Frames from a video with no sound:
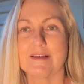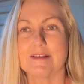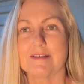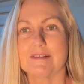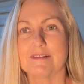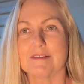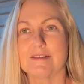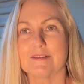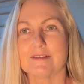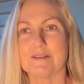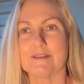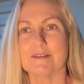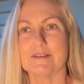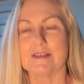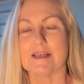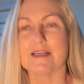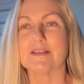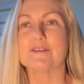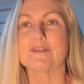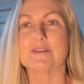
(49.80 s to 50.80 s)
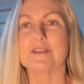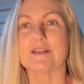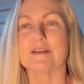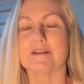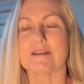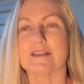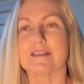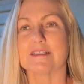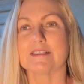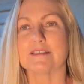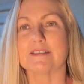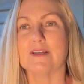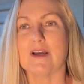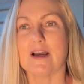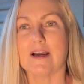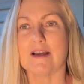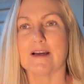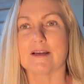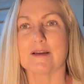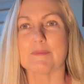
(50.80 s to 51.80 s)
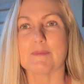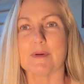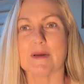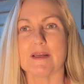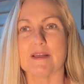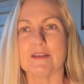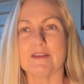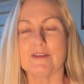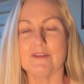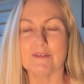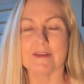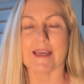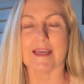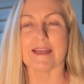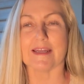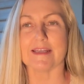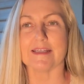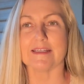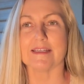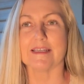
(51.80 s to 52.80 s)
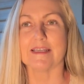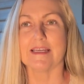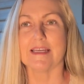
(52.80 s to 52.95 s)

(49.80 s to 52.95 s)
little esoteric talk, but you get it.